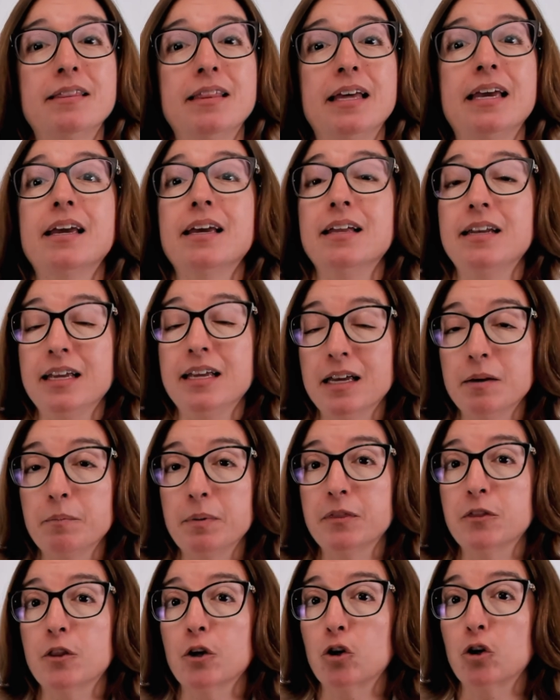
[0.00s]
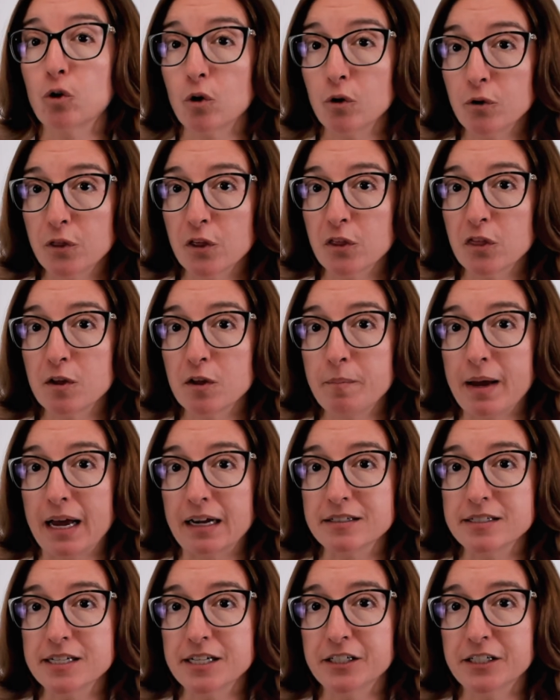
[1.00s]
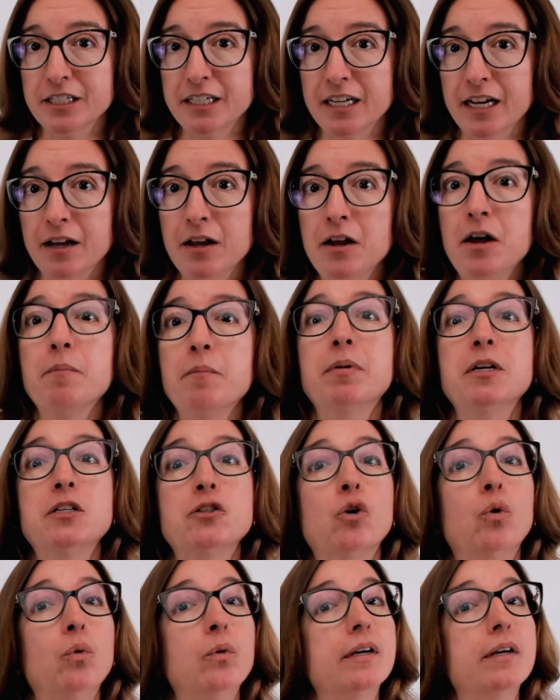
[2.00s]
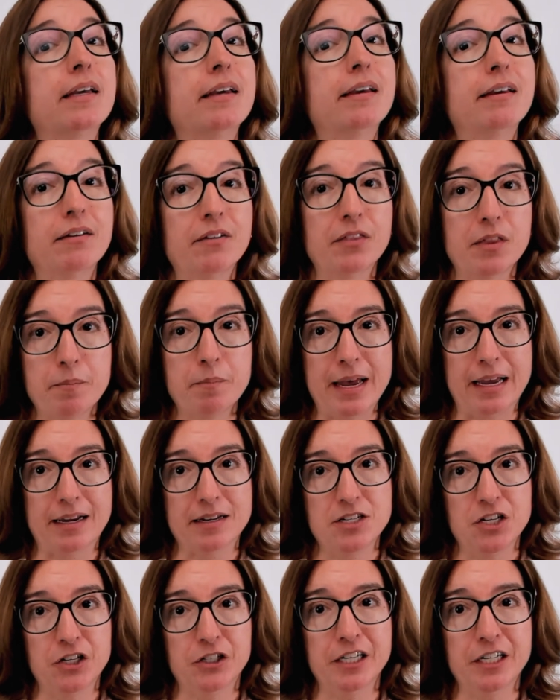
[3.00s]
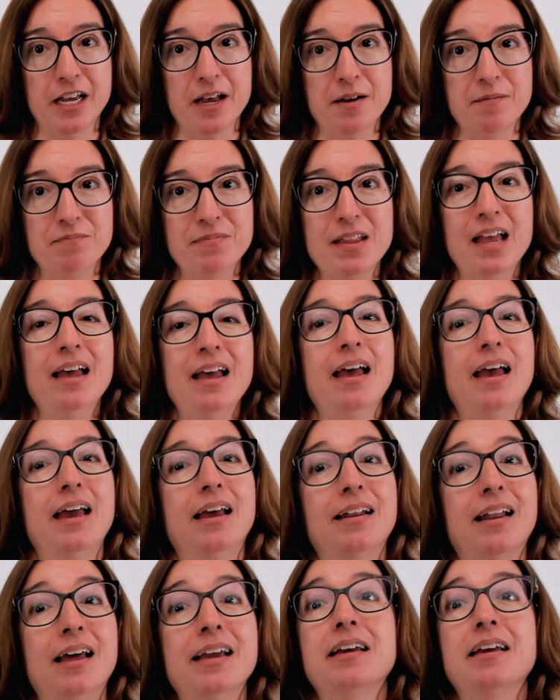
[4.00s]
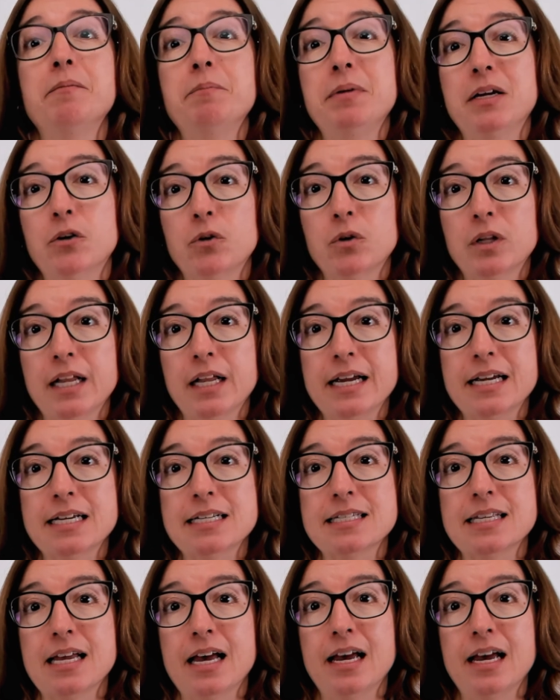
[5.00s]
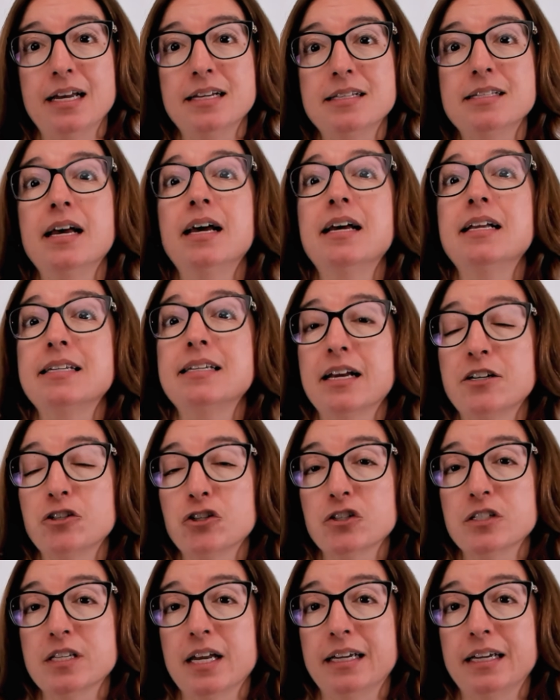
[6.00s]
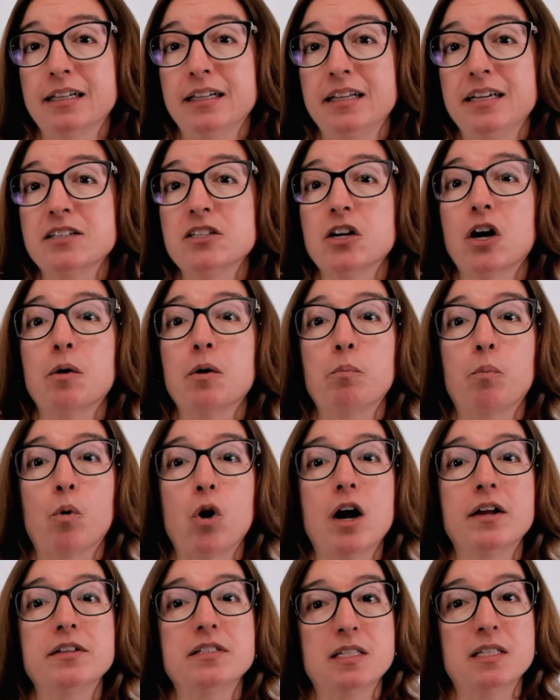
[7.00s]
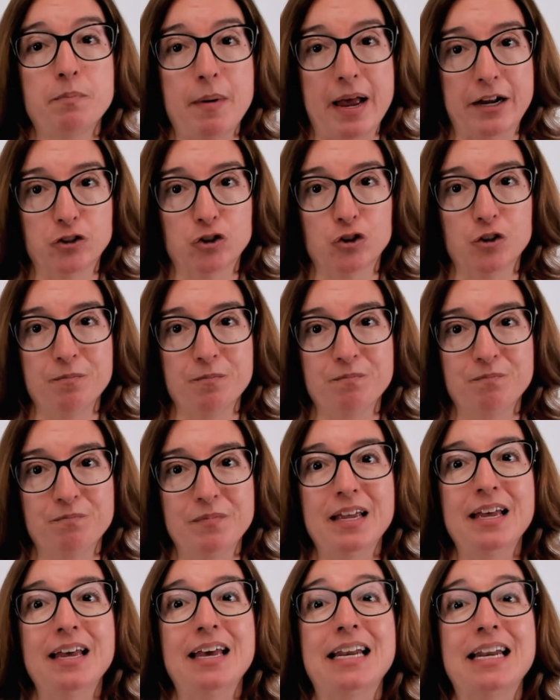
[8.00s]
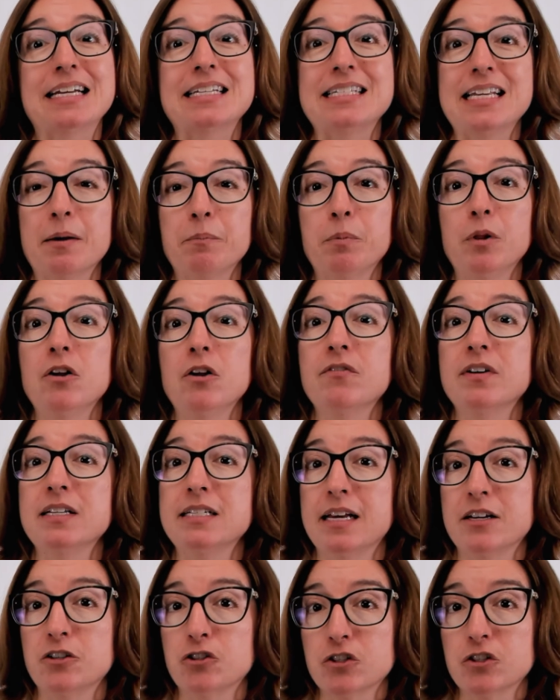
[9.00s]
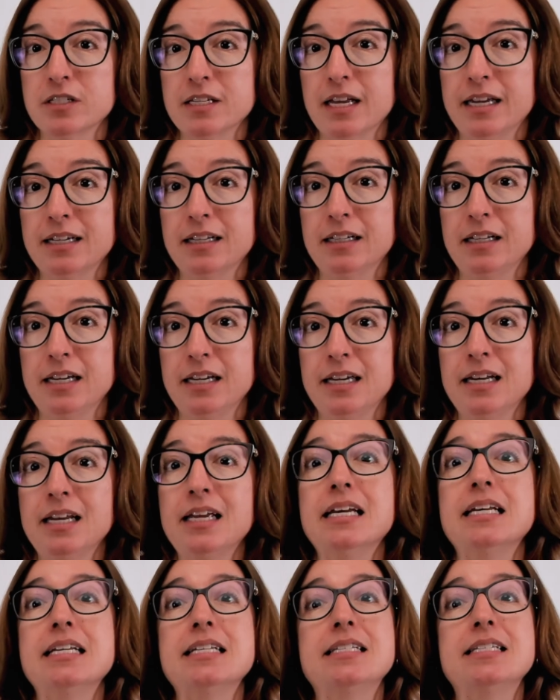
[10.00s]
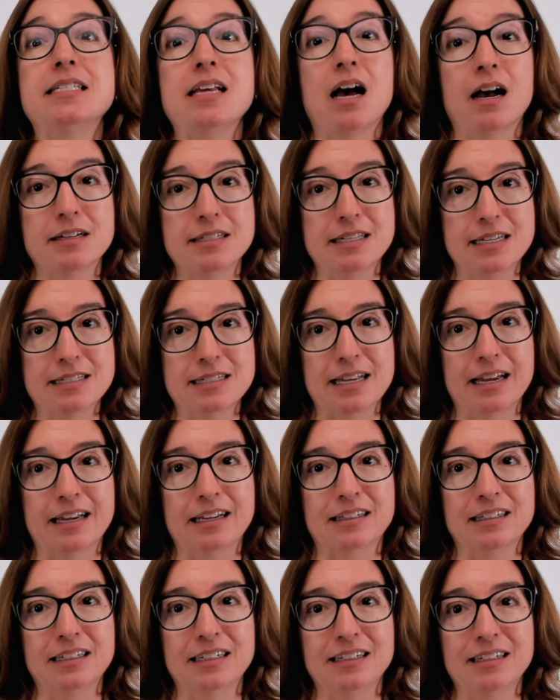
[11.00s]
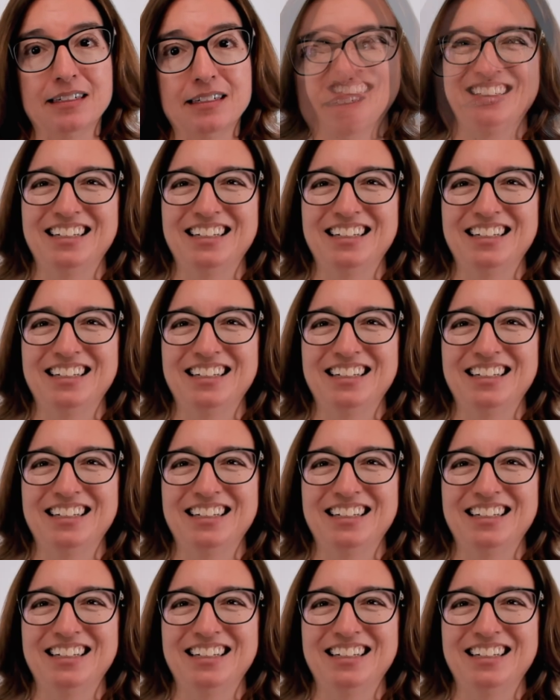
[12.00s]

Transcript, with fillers: they inhibit the growth of the bacteria but don't kill the bacteria. And like aminoglycosides, tetracyclines are broad spectrum. An example of a tetracycline is doxycycline.